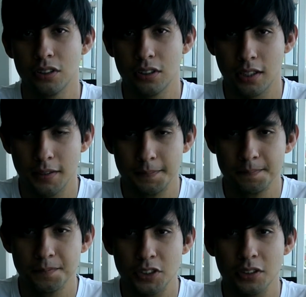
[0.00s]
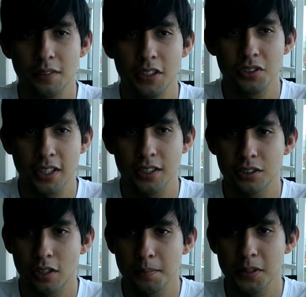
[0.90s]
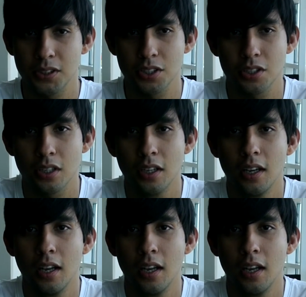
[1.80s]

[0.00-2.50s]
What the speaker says: is to eventually get a starting position.